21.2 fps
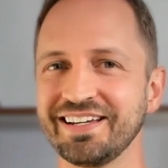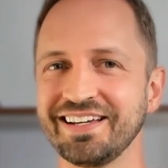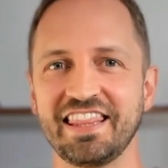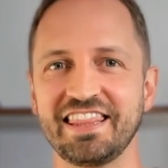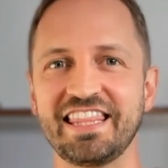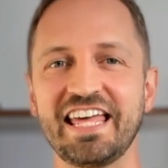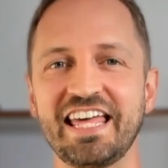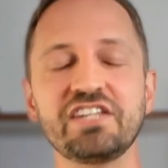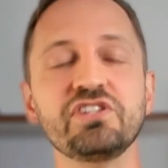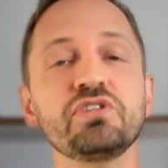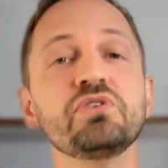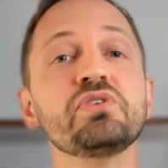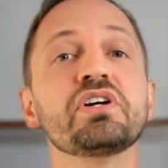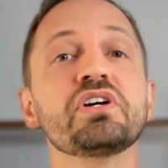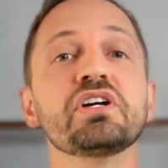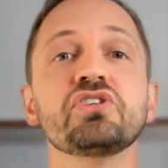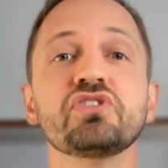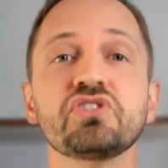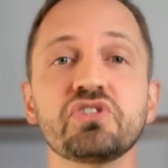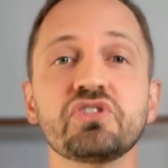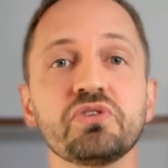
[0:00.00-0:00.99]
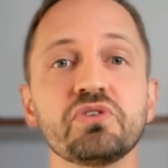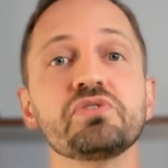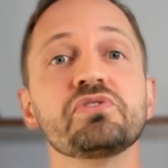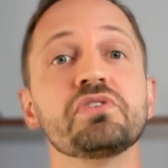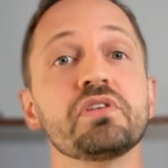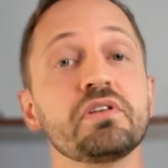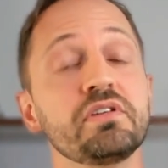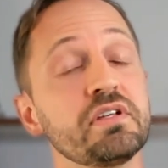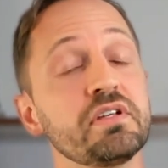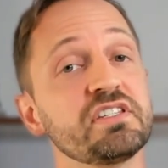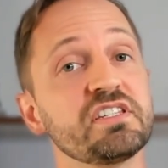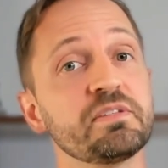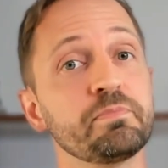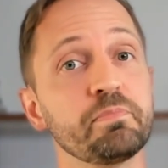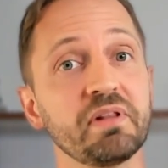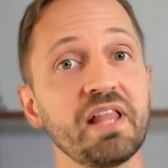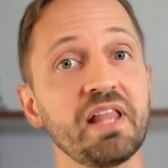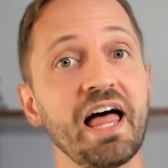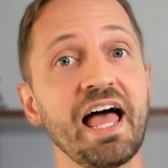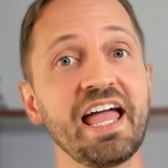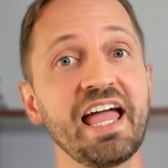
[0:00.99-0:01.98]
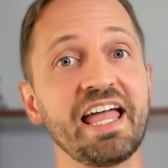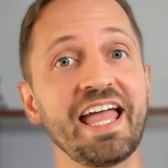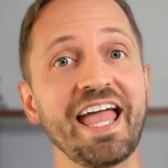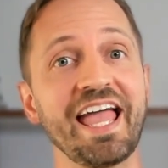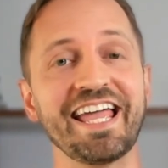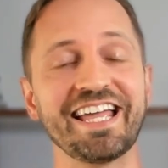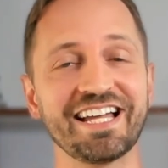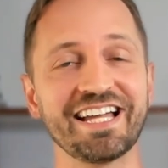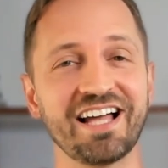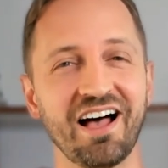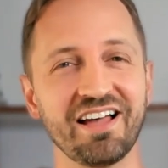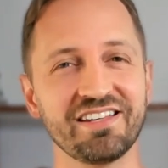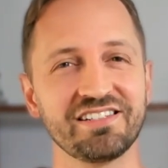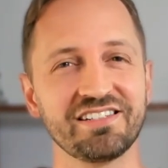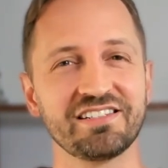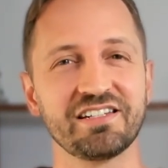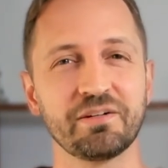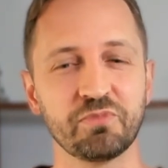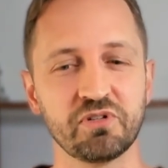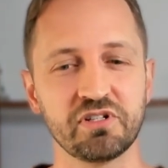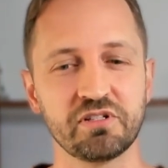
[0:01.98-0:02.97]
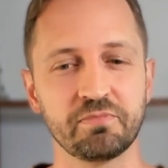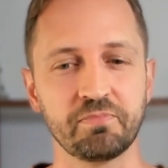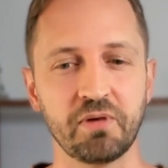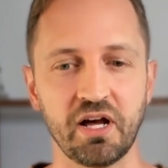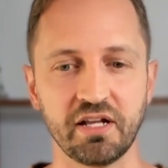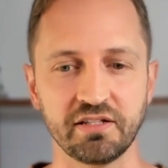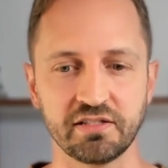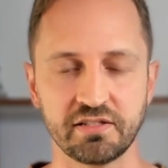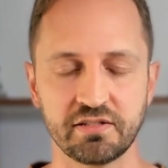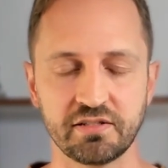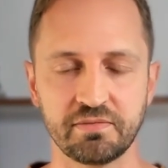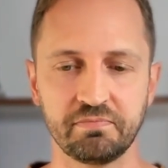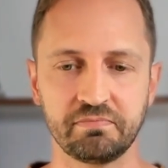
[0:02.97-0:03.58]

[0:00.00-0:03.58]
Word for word: then you can choose to display a custom response.